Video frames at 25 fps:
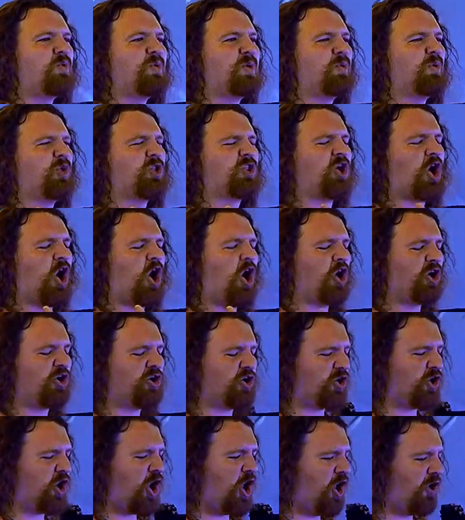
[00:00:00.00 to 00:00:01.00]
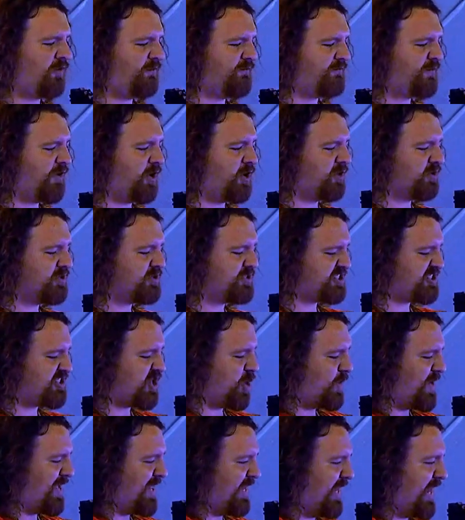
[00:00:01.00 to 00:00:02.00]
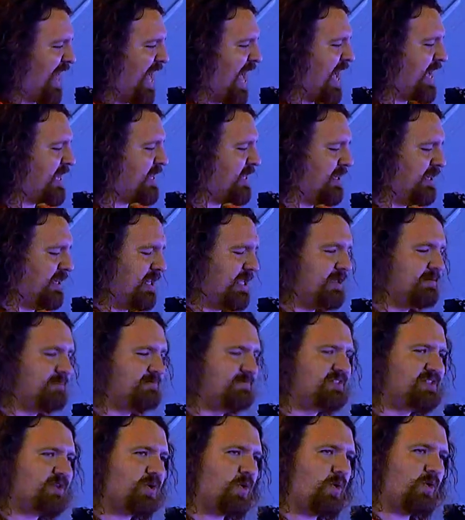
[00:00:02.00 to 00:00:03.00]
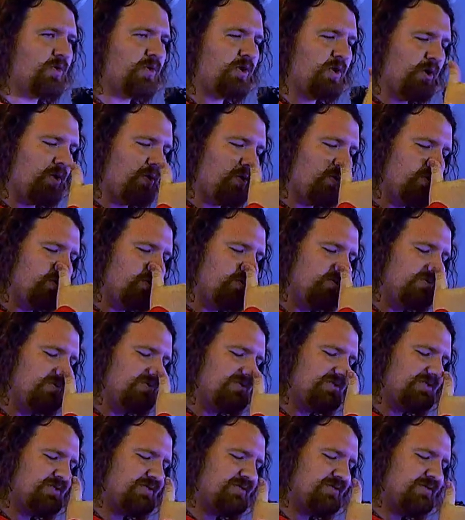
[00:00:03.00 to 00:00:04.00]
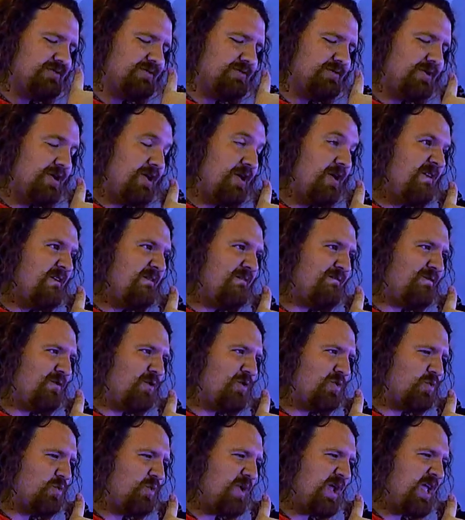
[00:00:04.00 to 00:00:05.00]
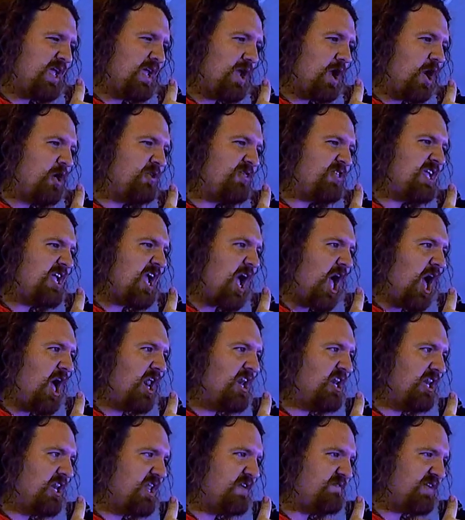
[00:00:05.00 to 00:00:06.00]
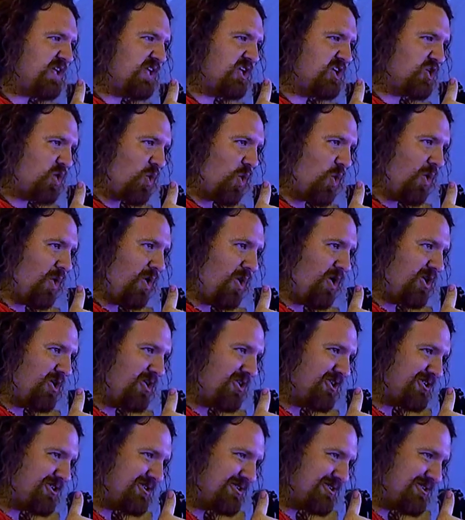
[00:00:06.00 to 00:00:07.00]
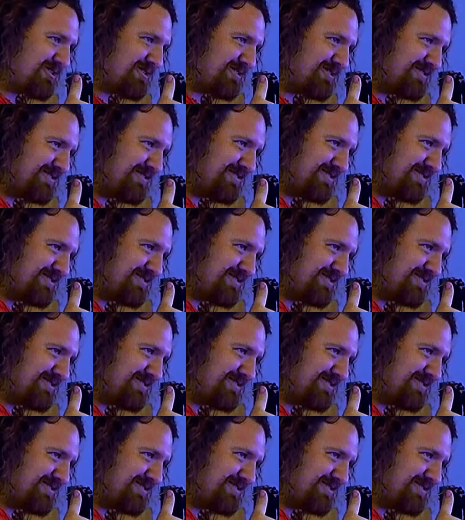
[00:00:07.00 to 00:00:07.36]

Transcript: We will conquer all foes, though we lack limbs or nose. For we are the unliving poor. Oh.